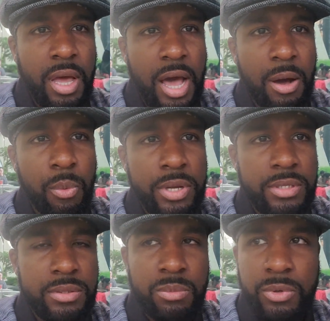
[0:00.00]
I went
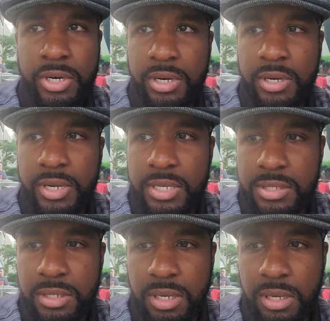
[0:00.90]
somewhere
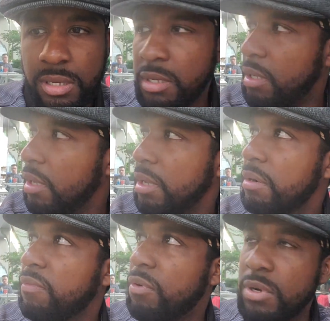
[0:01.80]
yesterday,
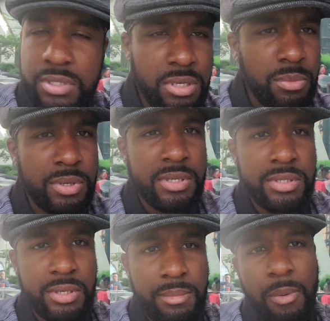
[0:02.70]
and of course it
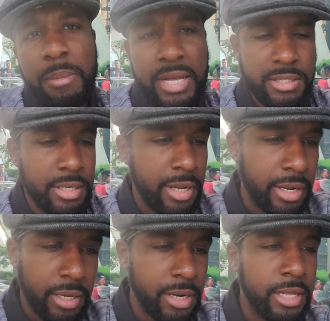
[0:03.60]
was I went back to
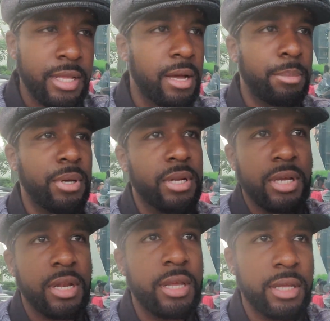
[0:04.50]
Connecticut. Not that I'm putting
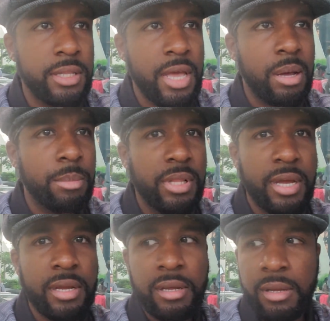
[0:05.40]
Connecticut down, but
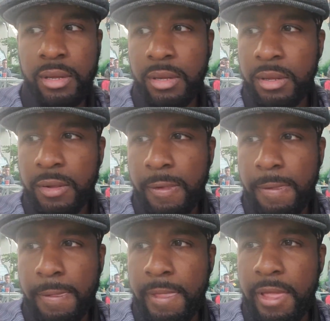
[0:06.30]
like,
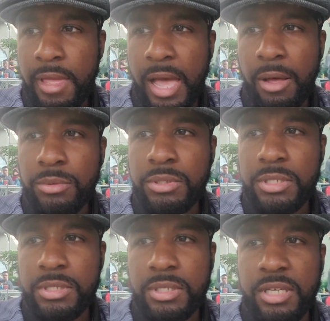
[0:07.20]
I was
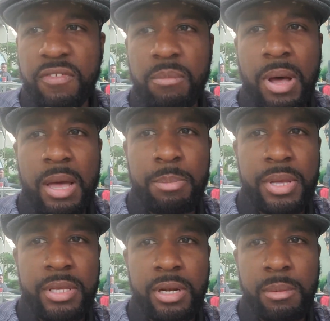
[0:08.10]
just giving my
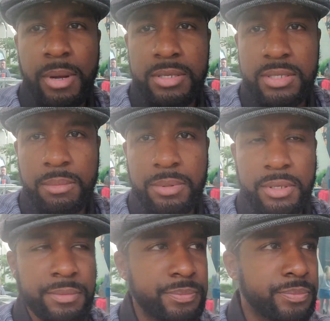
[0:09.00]
opinion about
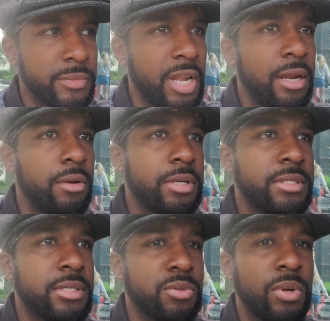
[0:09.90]
something. And I
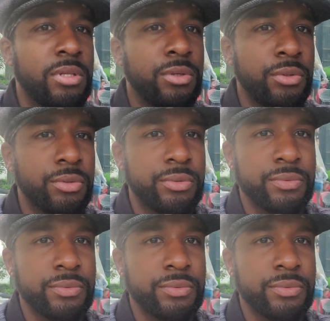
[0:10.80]
noticed this one dude.